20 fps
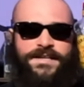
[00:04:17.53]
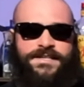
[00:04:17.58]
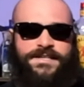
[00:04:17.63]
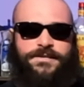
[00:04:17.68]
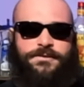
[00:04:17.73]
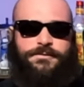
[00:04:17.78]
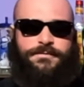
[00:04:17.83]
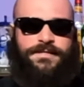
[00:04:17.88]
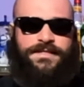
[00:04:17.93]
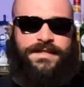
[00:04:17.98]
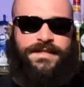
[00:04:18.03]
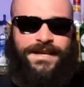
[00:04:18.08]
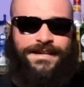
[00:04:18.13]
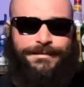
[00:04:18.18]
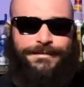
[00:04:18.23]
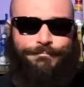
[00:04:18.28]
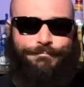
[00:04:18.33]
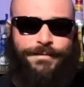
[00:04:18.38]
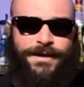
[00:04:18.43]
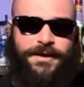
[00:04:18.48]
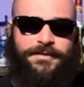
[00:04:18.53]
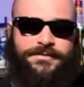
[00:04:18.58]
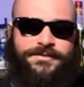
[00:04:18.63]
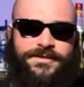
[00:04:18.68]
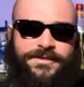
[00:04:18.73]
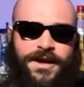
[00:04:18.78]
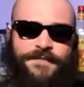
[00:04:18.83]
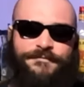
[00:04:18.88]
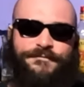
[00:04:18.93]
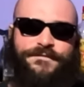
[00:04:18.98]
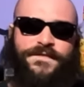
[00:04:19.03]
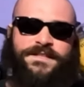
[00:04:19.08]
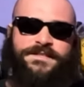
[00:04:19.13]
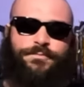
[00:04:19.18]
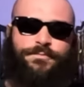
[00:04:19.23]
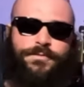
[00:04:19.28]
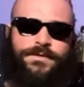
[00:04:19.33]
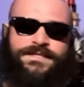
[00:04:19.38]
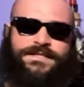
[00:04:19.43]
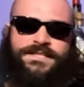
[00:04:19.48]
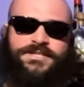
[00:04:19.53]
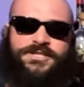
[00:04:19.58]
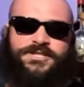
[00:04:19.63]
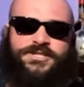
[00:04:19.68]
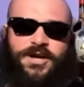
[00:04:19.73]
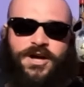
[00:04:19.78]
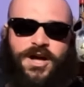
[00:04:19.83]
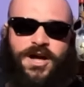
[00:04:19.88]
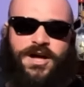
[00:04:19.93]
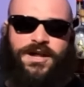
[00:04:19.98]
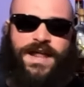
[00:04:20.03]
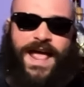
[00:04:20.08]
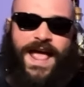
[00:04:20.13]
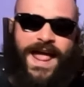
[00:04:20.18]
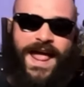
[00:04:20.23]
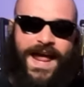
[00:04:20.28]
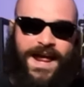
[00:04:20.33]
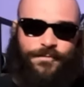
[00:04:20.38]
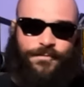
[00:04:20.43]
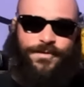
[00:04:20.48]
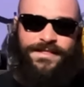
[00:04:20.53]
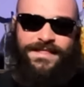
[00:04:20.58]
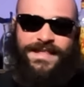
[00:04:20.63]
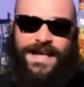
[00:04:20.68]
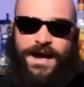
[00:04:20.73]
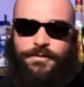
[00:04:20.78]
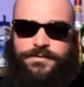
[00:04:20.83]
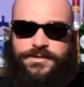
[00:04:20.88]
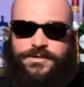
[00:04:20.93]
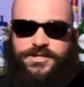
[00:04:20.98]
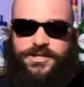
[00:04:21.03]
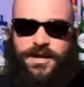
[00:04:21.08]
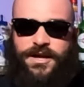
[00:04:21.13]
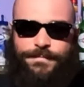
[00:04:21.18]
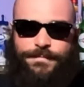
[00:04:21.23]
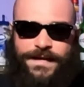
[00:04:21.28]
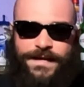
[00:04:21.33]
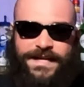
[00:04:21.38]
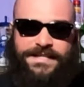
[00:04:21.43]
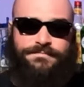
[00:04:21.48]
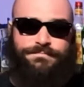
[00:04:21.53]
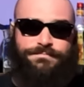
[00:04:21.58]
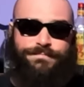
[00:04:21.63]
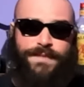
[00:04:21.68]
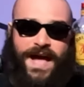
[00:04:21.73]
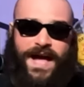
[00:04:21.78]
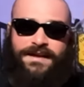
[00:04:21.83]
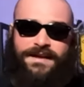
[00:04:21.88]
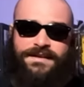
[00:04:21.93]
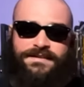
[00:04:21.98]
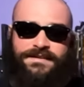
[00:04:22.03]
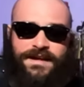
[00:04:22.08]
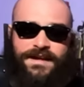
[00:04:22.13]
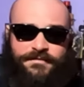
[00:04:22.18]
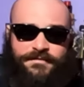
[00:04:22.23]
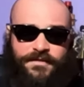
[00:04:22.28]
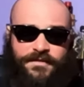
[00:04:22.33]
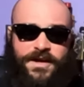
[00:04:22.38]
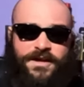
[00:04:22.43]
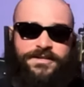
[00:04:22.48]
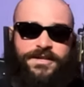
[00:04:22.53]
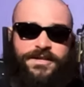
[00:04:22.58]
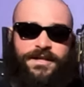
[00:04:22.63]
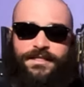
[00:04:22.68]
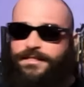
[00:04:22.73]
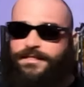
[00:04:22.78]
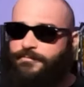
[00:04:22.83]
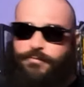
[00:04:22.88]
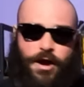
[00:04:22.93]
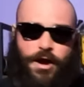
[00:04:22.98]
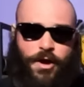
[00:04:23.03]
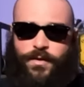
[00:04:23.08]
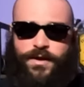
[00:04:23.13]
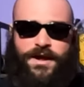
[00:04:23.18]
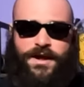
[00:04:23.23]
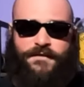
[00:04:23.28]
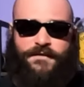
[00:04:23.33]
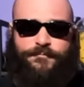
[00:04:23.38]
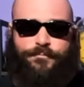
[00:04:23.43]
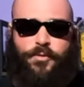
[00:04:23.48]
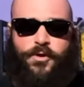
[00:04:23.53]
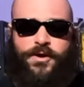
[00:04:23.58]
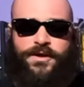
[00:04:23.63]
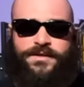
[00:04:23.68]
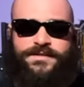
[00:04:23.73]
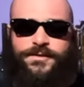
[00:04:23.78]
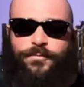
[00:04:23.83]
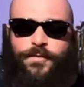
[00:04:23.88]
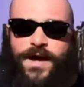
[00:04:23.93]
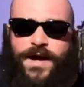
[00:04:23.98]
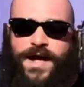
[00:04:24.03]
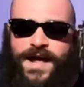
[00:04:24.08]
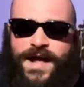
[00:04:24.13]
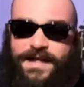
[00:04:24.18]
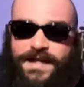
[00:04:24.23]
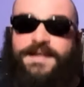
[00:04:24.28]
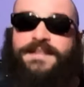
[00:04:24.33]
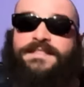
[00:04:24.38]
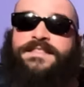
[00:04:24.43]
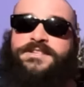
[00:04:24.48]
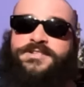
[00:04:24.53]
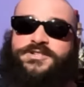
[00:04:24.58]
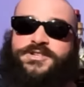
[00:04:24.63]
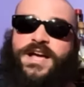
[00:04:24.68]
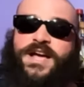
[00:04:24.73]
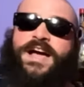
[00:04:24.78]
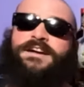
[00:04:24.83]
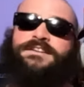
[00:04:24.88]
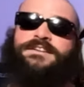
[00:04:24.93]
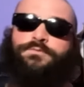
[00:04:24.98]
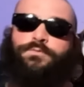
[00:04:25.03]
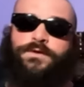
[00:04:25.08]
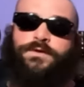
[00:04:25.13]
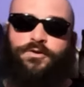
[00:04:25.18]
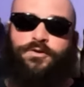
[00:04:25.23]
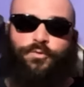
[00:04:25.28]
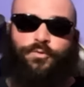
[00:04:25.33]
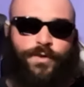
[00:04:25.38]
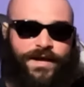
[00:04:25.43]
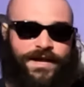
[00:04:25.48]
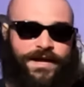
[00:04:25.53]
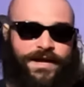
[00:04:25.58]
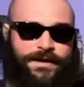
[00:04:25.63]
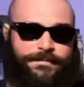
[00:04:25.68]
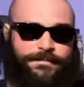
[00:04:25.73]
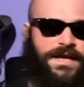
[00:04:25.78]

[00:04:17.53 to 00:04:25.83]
do think the Browns offense with Deshaun and without Chubb is bad enough to throw enough points away. The Jags will win it.